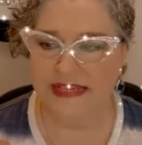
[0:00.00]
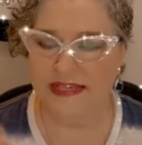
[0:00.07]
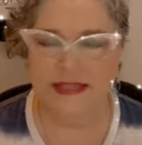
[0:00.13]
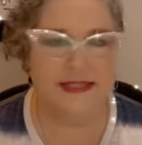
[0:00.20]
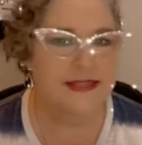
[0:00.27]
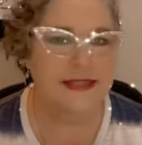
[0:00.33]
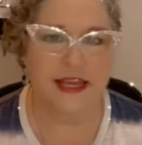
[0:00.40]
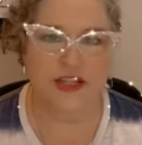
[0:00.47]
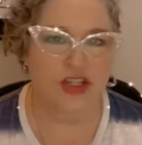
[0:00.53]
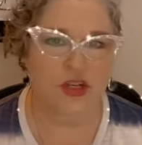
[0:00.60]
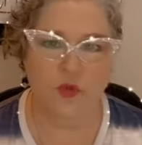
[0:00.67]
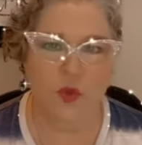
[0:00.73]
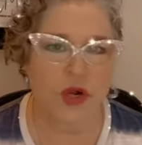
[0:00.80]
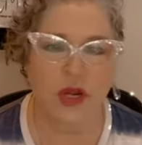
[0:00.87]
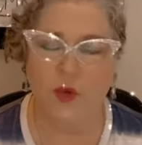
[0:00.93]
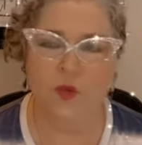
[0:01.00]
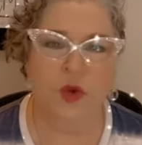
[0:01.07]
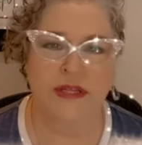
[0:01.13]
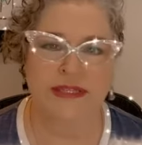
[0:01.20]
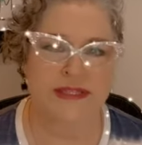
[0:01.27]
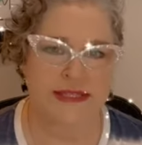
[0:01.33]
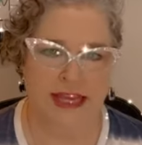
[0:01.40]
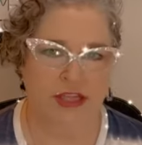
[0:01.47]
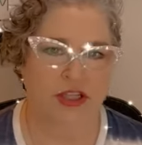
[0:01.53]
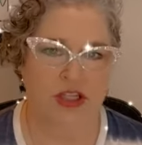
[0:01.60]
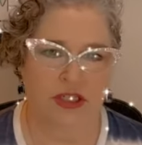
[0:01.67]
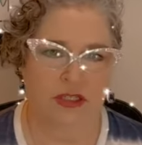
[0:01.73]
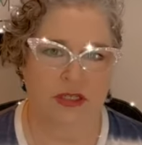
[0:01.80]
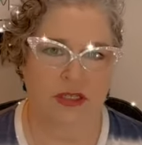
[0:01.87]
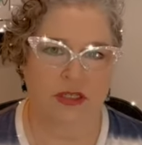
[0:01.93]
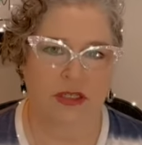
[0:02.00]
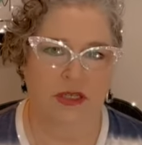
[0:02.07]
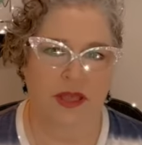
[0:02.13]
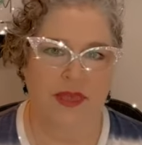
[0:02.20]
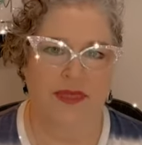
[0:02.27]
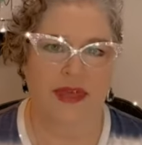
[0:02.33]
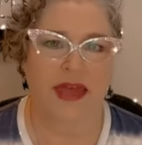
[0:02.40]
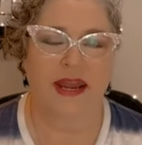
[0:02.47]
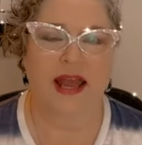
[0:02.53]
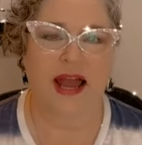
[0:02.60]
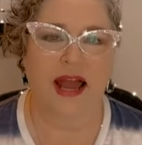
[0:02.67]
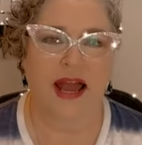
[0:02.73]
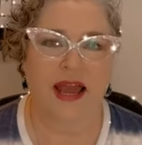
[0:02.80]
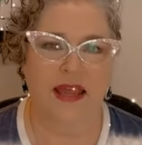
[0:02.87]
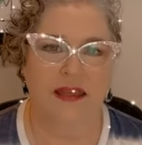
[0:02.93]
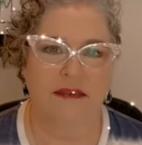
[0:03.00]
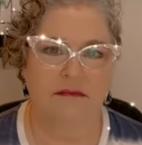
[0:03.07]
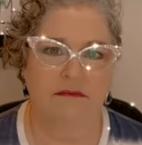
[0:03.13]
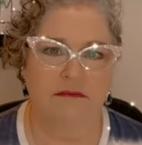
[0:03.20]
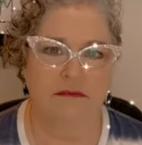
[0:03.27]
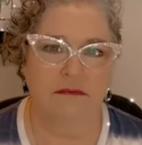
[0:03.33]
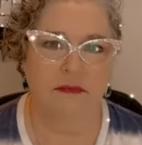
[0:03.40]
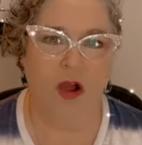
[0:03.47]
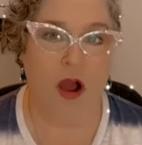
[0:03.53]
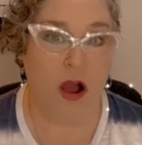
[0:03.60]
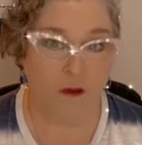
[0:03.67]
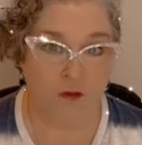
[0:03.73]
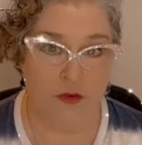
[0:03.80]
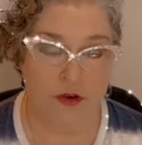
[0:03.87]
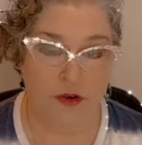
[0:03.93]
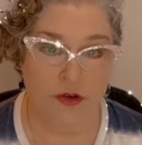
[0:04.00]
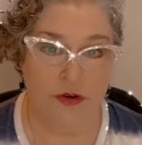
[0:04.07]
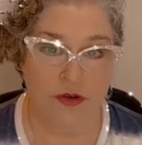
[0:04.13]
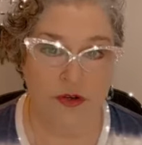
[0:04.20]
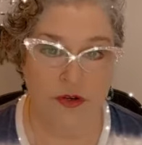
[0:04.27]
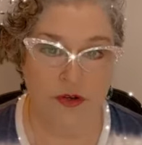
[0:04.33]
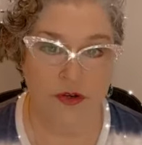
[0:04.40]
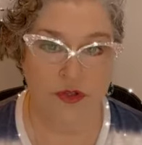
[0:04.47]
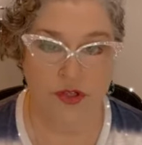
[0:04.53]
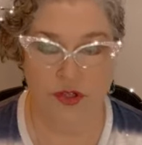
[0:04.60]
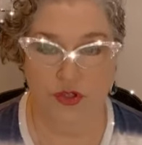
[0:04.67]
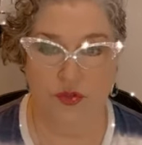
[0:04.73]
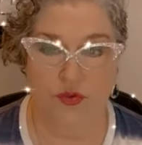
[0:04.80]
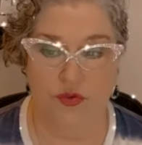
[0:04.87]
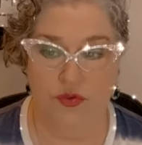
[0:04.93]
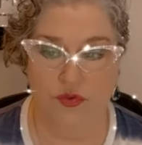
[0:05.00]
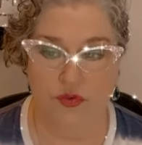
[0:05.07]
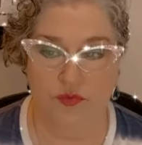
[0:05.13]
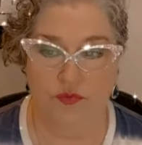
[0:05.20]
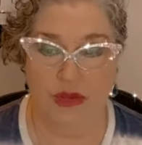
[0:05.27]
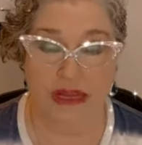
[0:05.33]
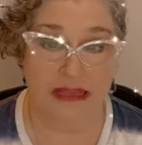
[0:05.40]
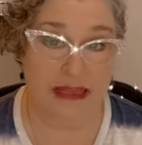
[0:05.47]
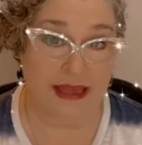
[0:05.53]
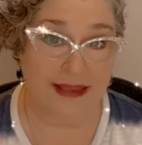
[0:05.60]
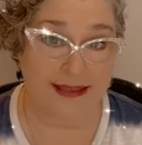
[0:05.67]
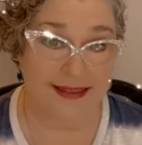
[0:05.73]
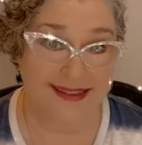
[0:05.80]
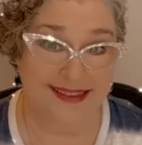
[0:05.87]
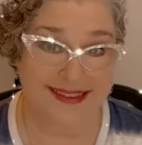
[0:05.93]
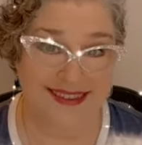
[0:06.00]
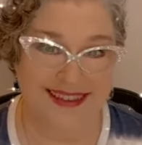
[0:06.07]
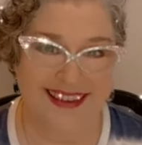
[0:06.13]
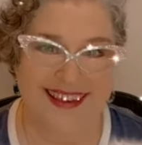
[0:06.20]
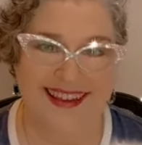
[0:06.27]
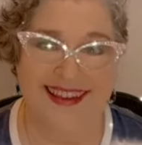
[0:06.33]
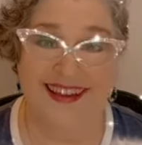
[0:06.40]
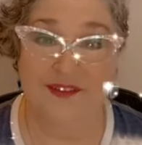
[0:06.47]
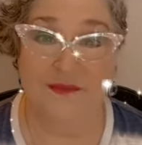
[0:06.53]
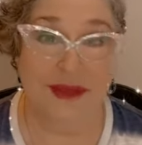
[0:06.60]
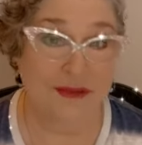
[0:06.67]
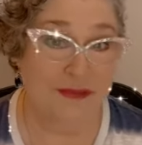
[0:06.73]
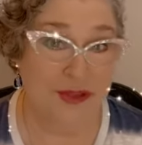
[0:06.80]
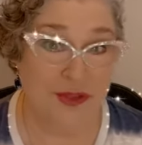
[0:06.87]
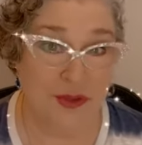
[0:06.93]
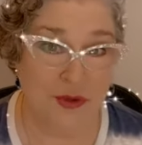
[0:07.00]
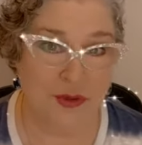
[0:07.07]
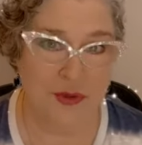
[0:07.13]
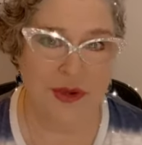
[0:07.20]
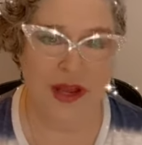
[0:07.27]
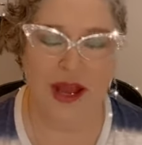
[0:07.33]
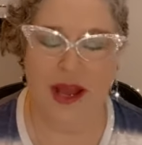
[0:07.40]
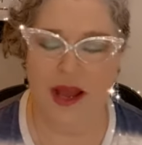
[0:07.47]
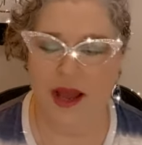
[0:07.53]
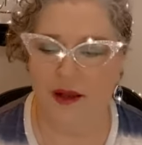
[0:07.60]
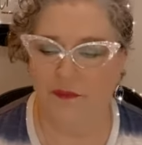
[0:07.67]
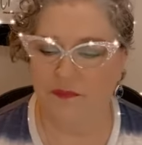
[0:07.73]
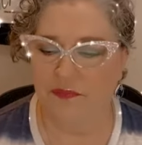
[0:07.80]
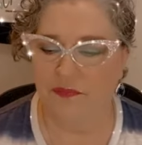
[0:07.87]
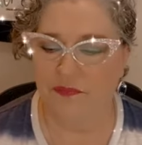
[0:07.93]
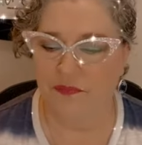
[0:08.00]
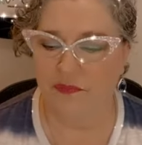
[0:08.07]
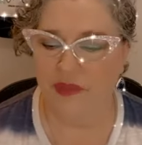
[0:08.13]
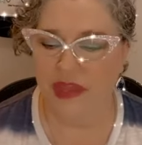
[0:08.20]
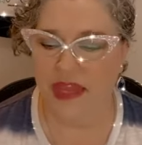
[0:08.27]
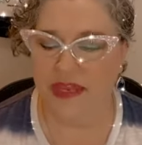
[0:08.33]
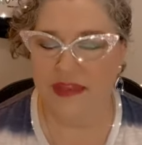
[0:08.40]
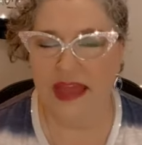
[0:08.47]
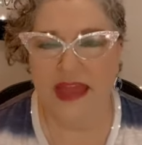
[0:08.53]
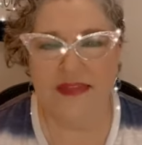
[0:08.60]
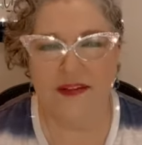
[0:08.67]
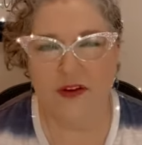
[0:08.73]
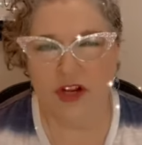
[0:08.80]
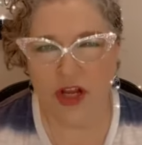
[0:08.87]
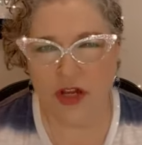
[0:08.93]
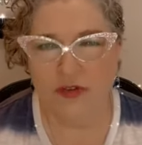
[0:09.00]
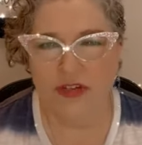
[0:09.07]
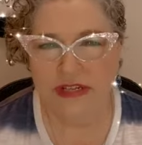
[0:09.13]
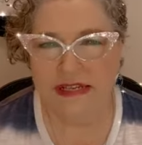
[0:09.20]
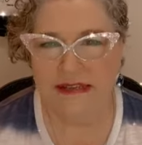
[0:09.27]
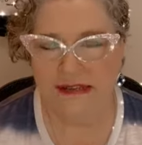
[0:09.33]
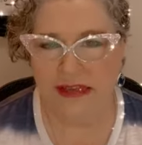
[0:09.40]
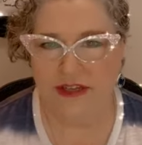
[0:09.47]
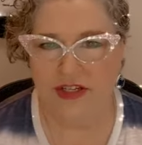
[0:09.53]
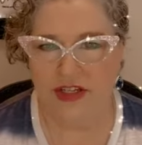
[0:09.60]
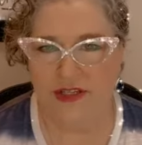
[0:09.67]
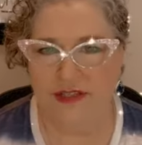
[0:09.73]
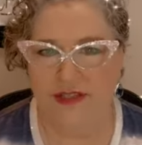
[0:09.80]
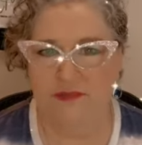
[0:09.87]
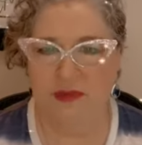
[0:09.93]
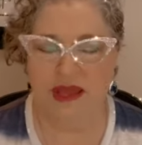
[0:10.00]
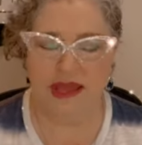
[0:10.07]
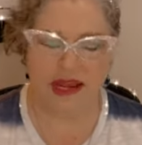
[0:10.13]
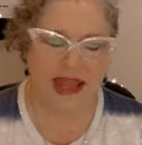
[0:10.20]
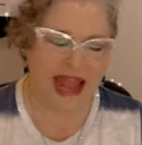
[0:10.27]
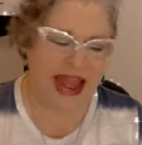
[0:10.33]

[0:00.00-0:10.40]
session, one-on-one session, that I offer to my clients. It might be you. And they're coaching sessions, but